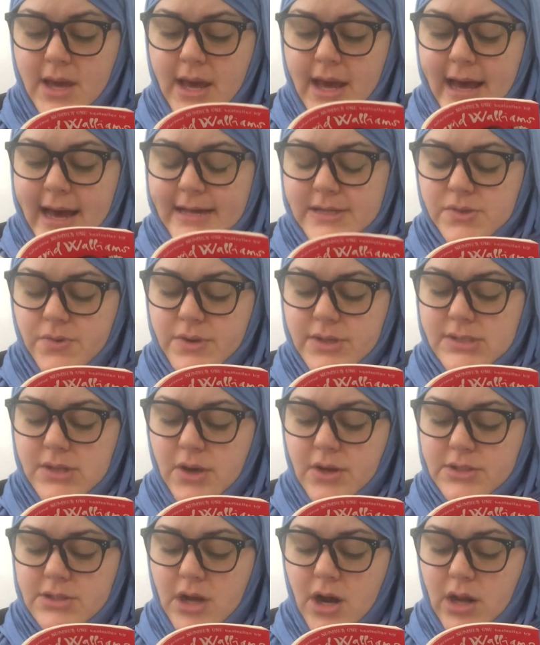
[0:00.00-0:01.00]
As a
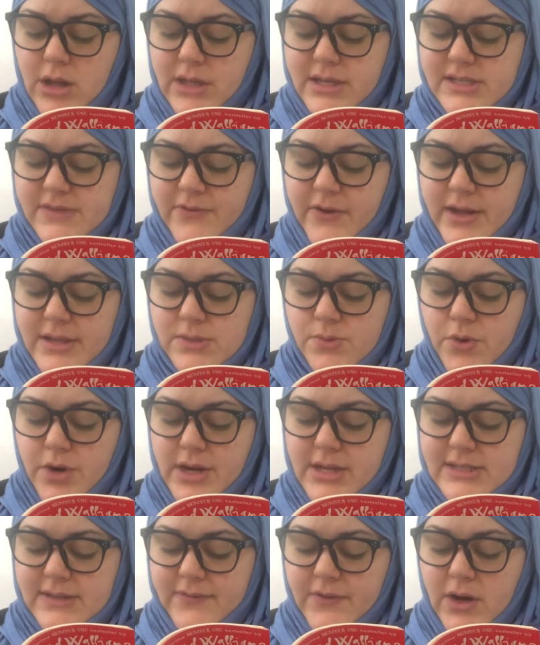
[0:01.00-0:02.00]
result, all his friends were in
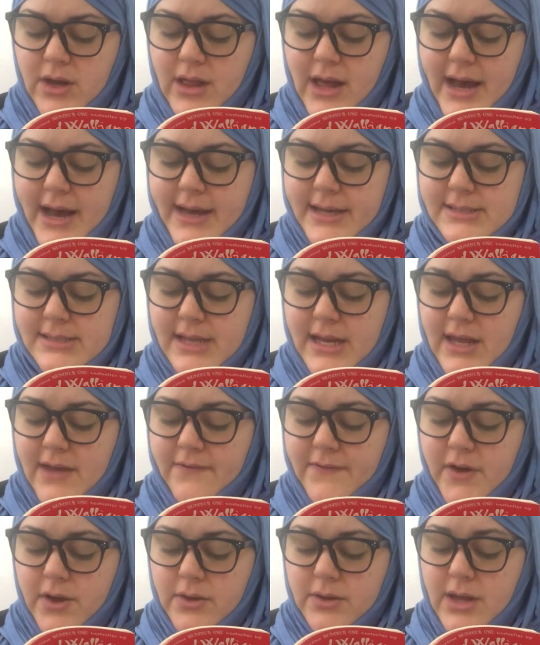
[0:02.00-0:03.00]
a different class, and he
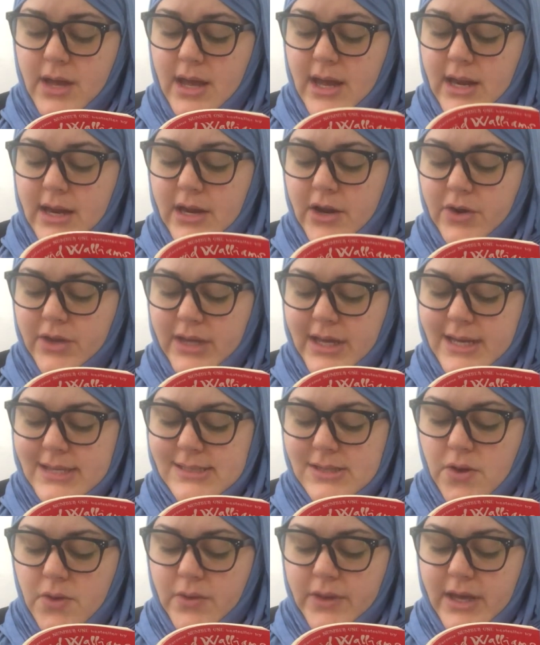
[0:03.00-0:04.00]
felt nearly as
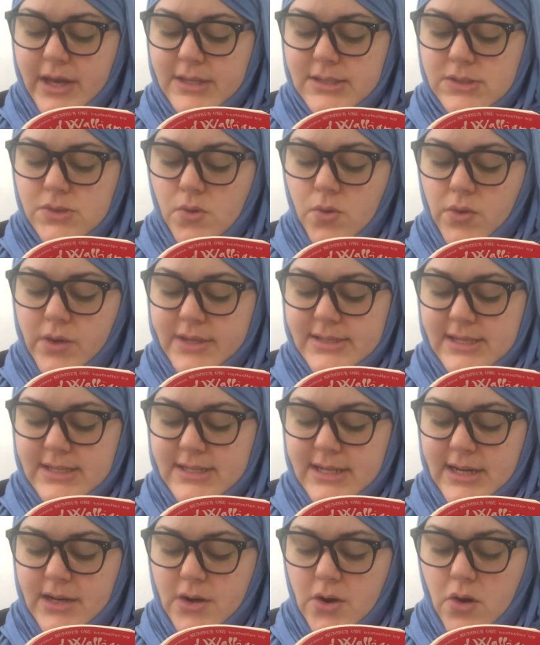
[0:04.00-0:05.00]
lonely at school as he
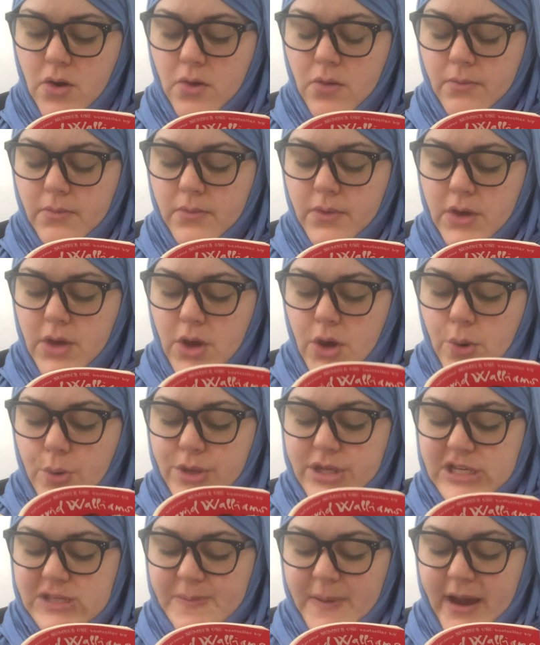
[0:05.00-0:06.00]
did at home, with
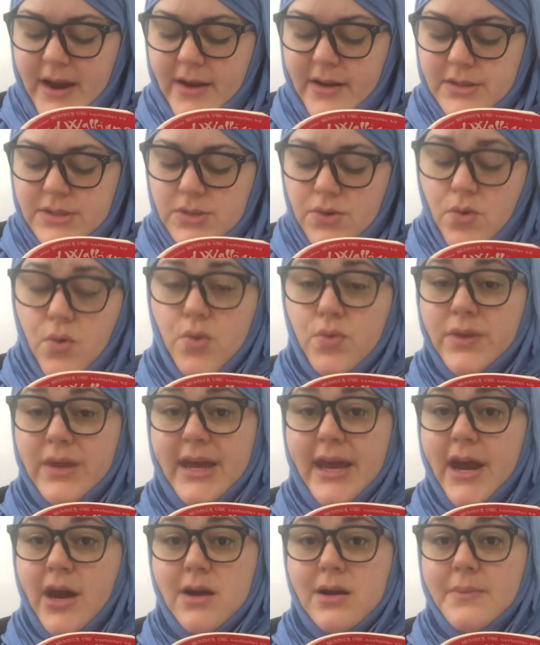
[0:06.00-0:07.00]
his parents who only
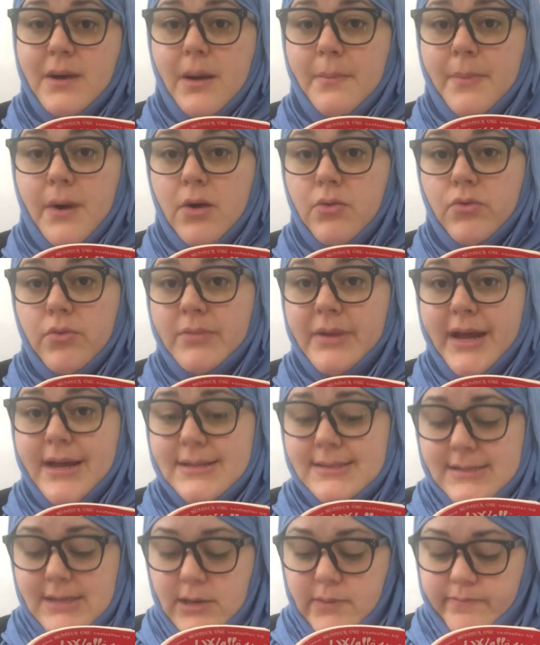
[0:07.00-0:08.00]
cared about ballroom
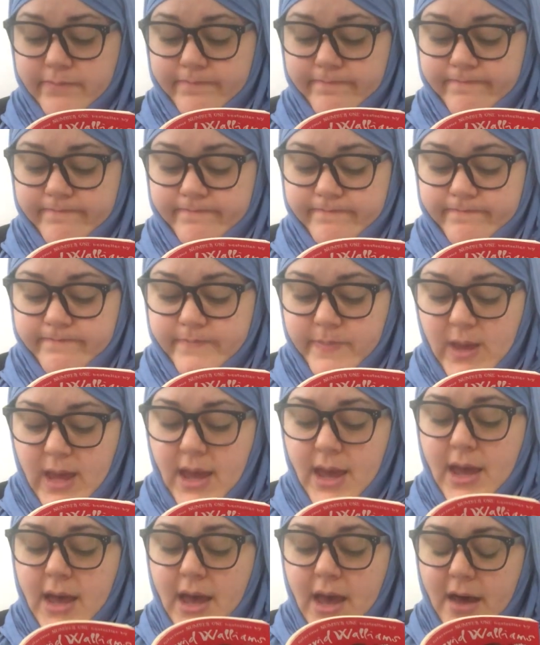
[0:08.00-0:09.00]
dancing.
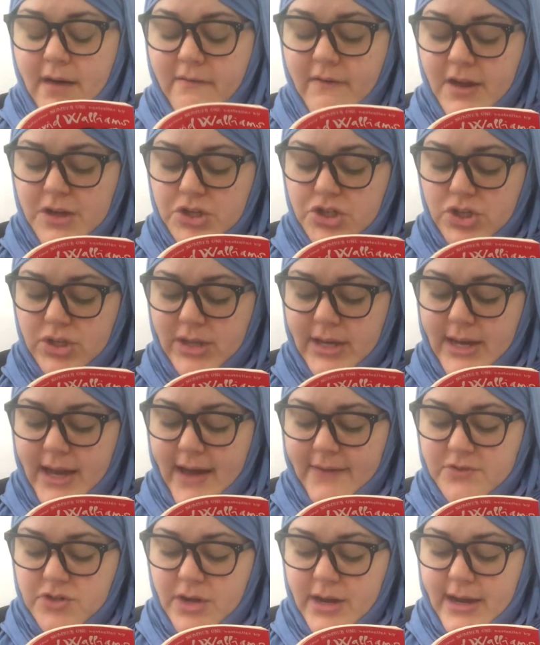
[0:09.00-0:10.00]
Eventually,
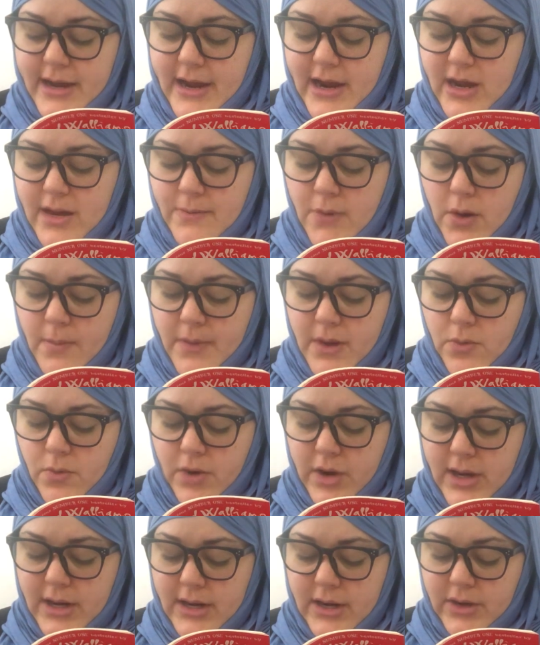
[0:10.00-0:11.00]
after a hairy moment where
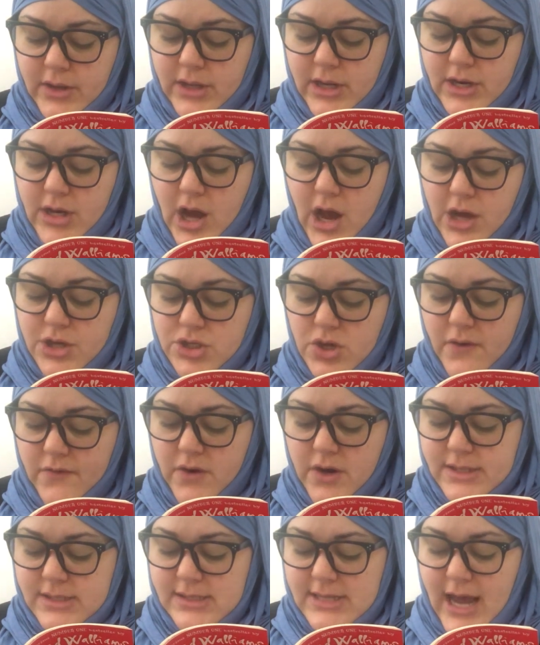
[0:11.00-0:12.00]
he nearly knocked over
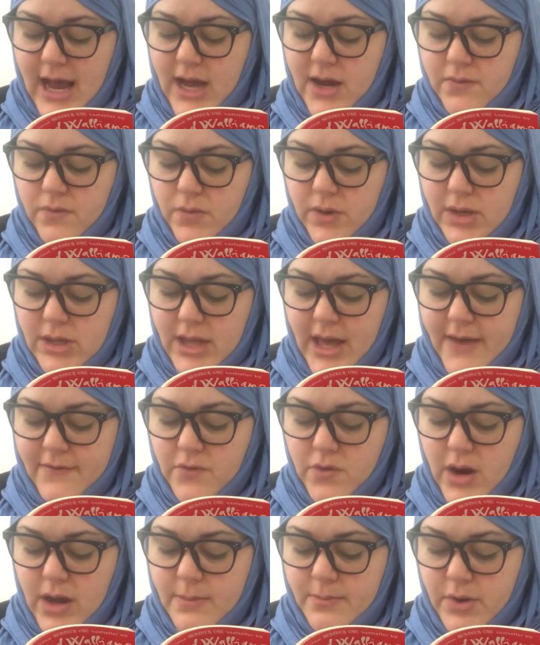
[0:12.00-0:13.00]
a stack of real-life
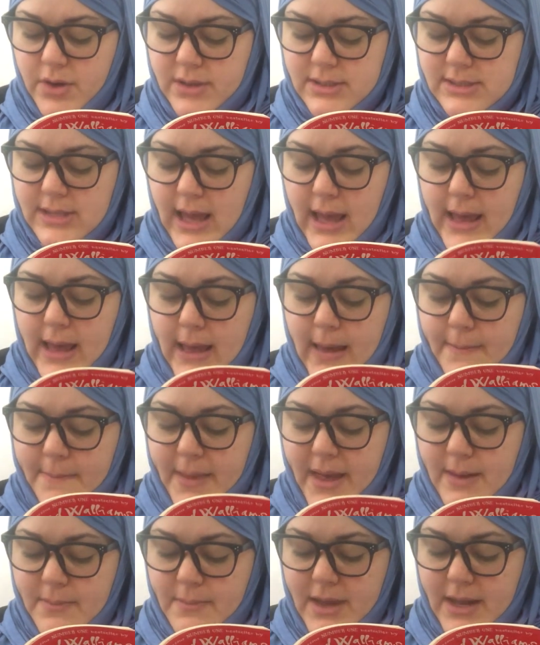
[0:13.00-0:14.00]
crime books,
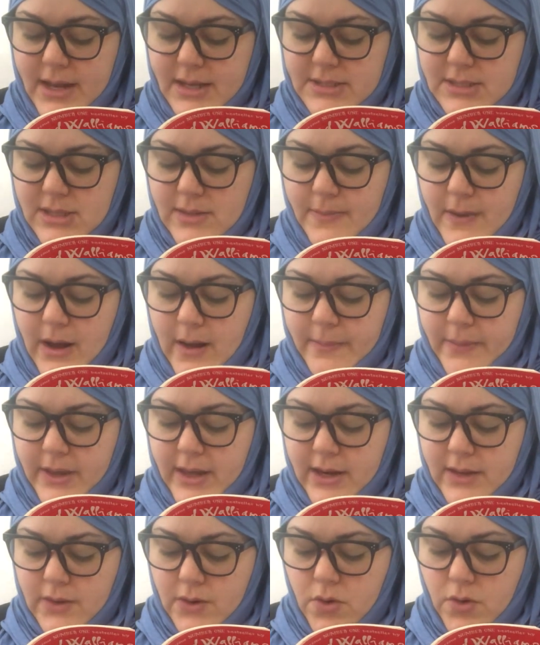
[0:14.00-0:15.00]
Ben made it to the pot
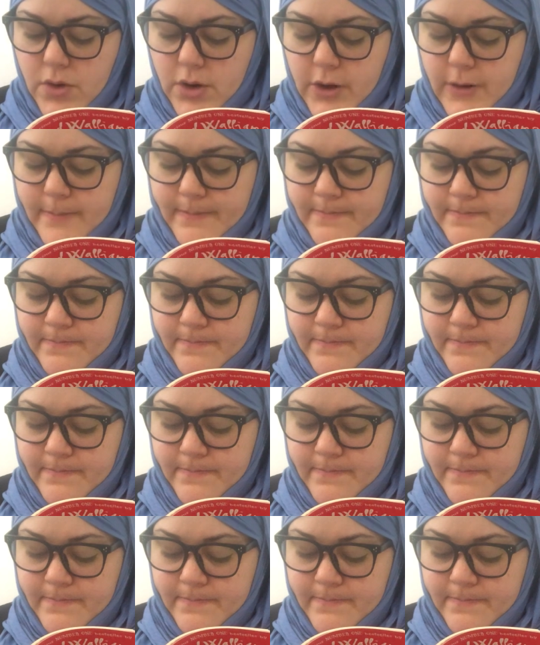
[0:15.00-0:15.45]
plant in the corner.